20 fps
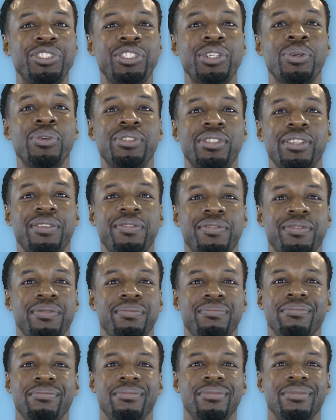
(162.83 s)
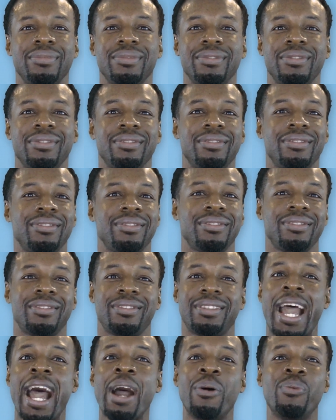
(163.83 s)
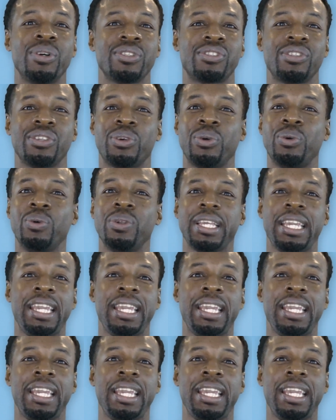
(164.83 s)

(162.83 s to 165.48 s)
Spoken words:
Joseph. That wasn't cool